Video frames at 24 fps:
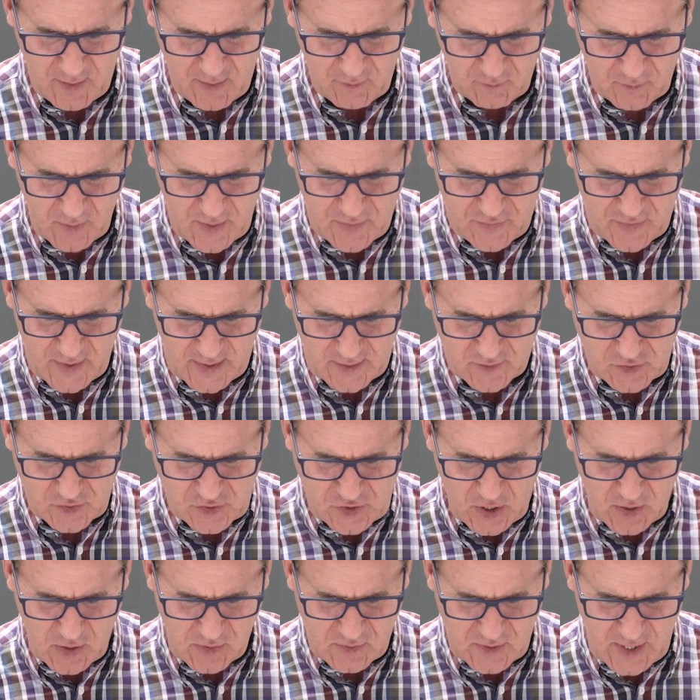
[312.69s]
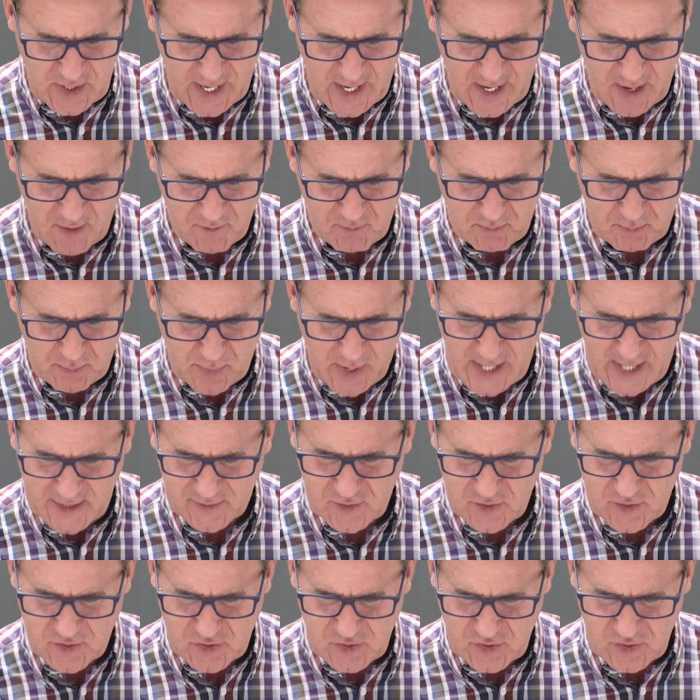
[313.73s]
with their tongue, they have
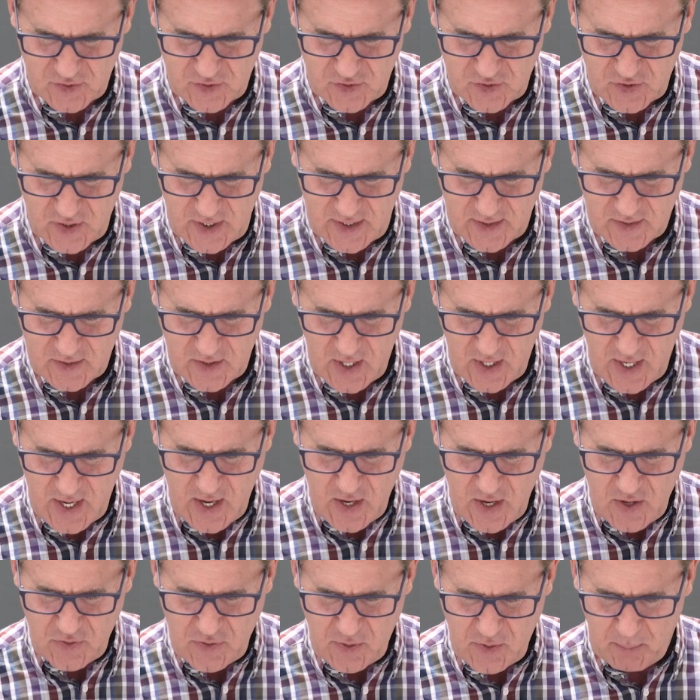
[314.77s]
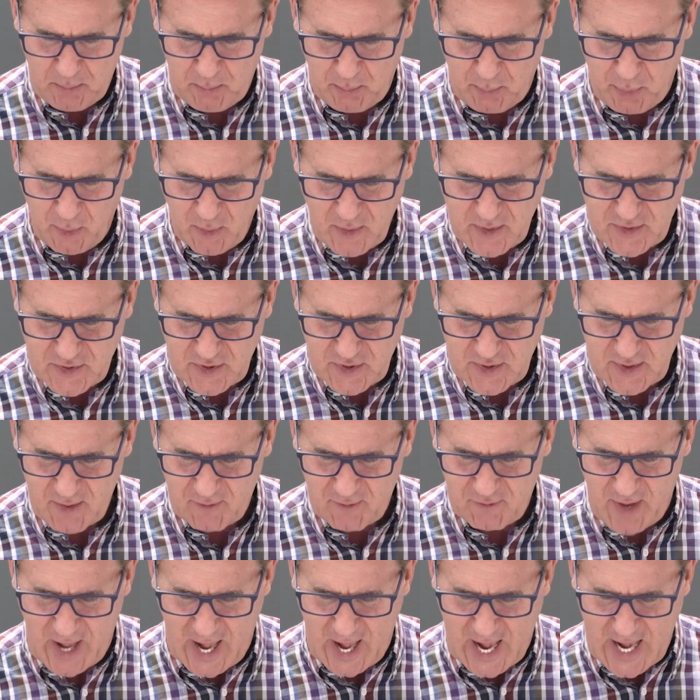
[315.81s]
practiced deceit. The poison
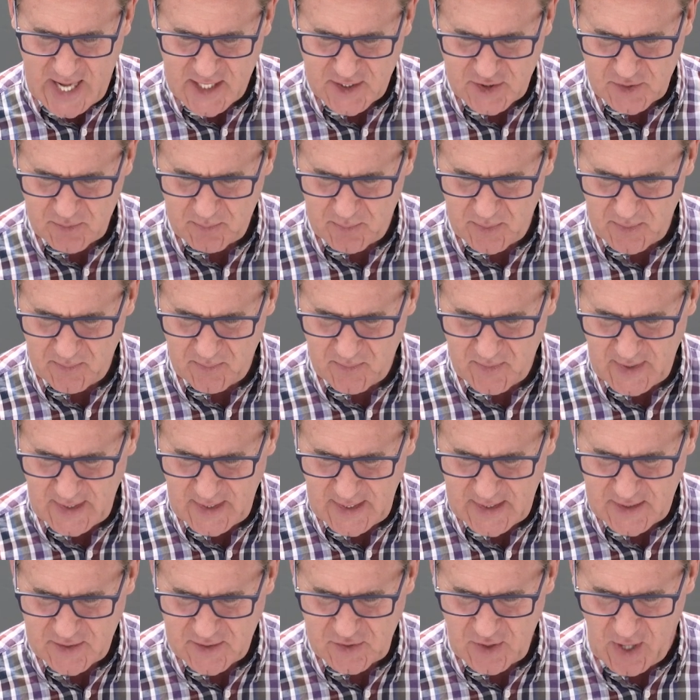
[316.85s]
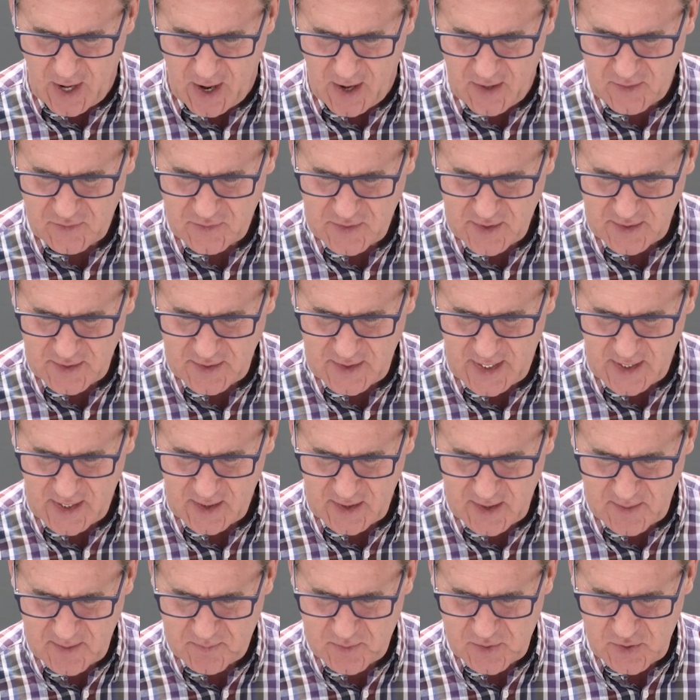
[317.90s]
of aspen is under their
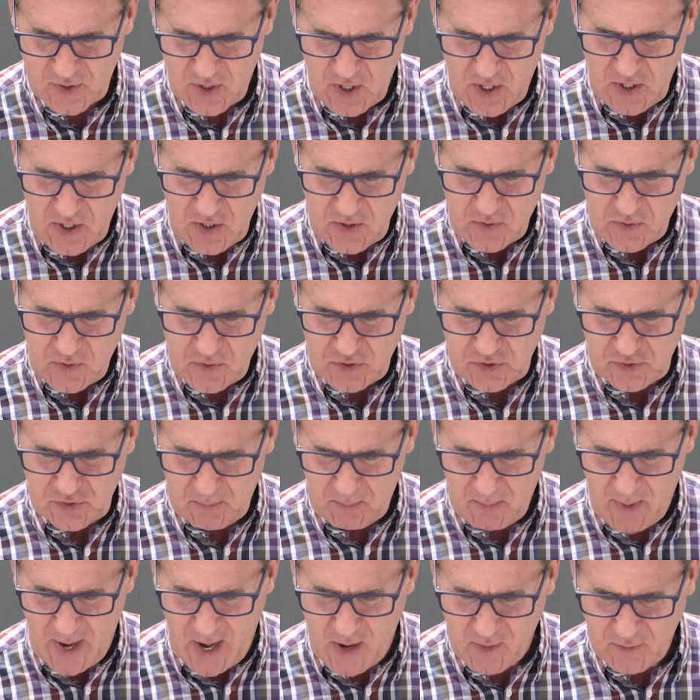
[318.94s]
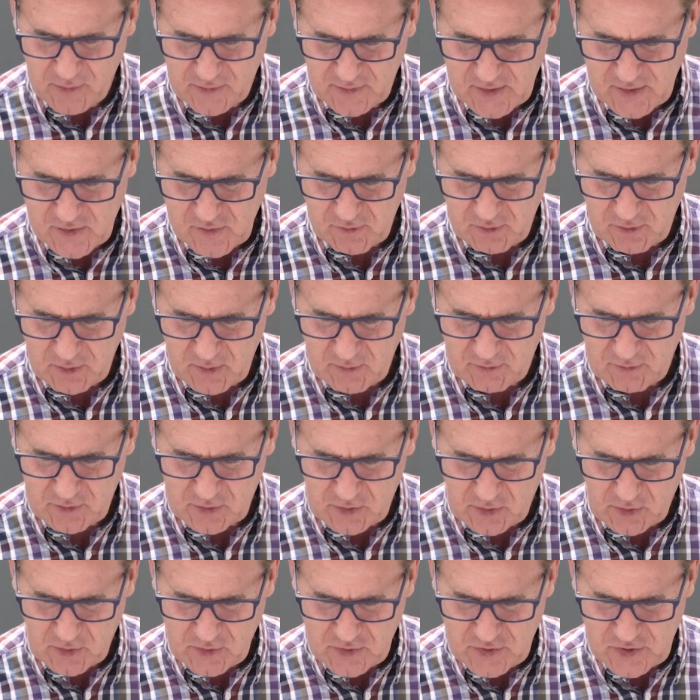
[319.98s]
lips, whose mouth is full of
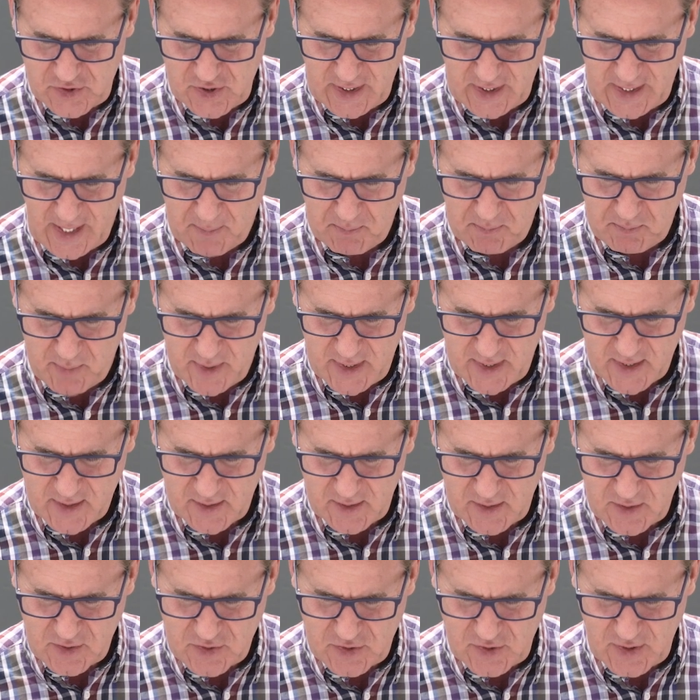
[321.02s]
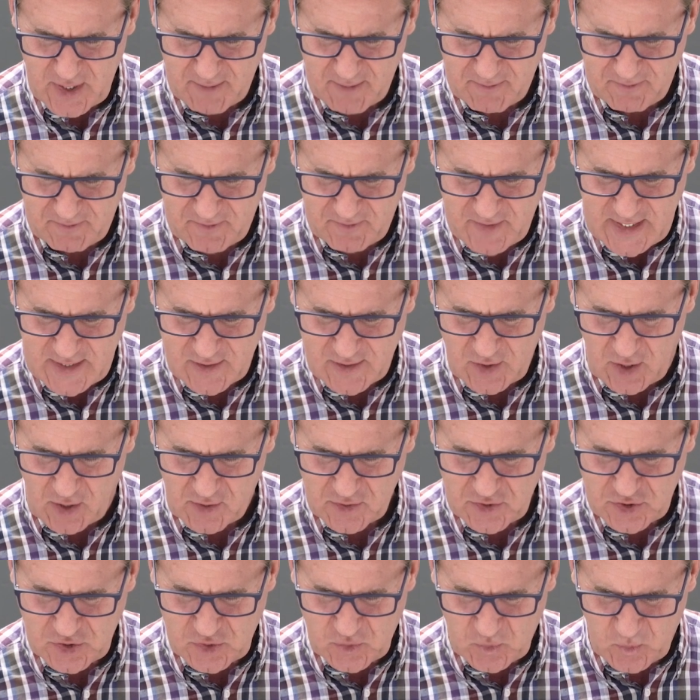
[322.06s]
cursing and bitterness. Their feet are
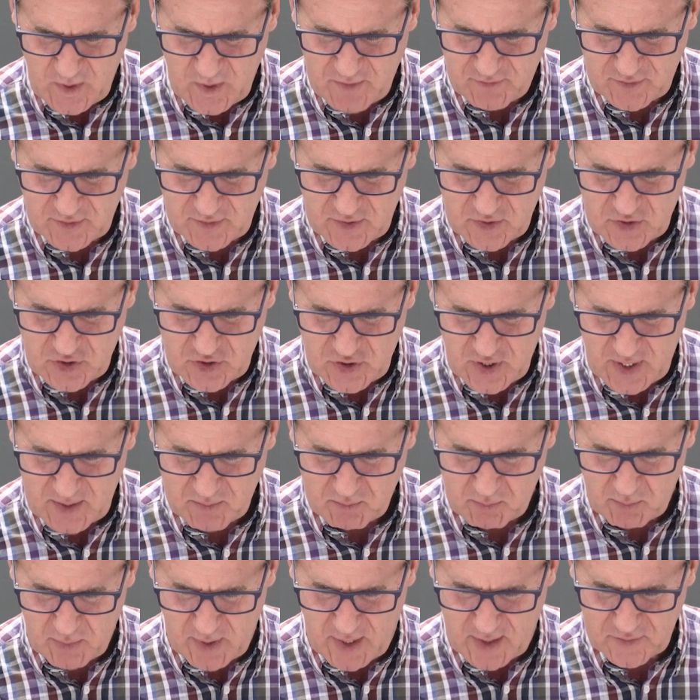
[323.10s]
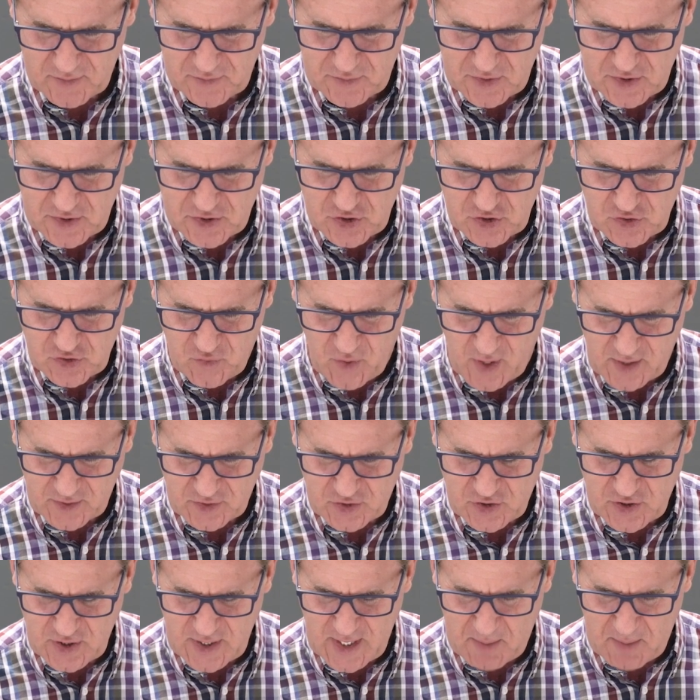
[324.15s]
swift to shed blood.
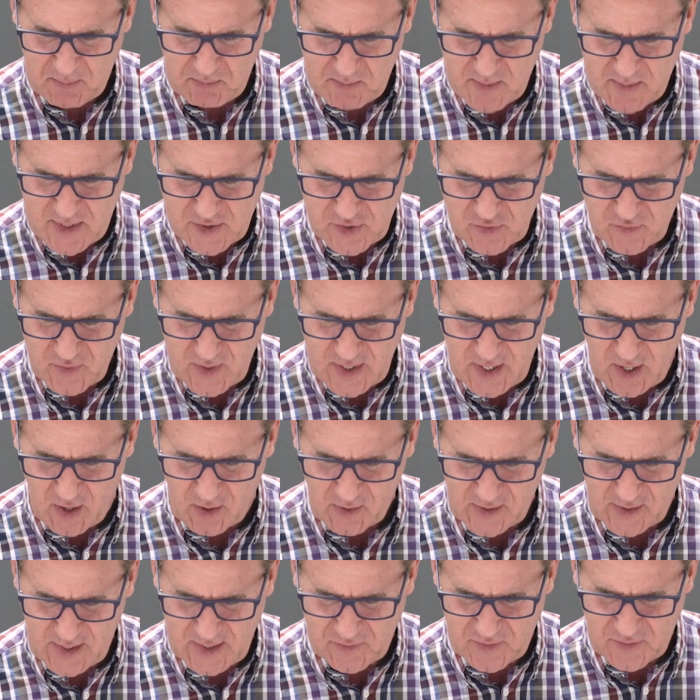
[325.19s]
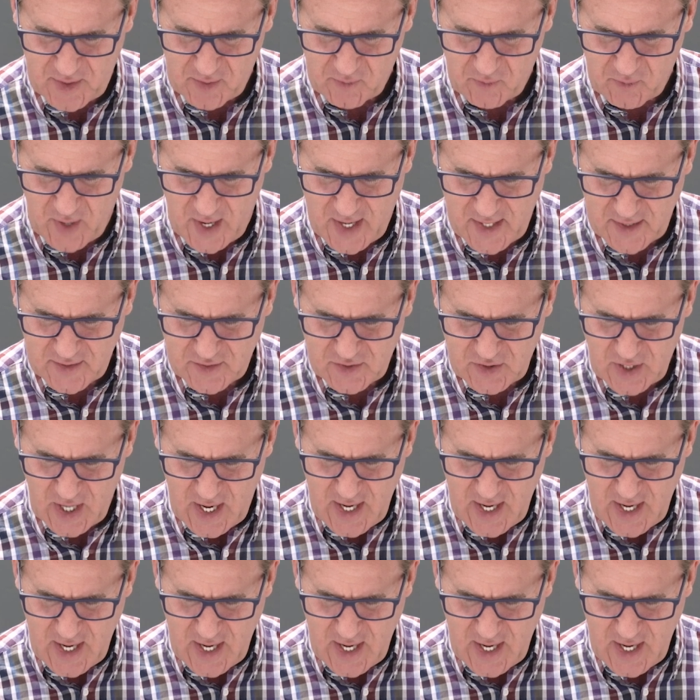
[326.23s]
Destruction and misery are in their ways,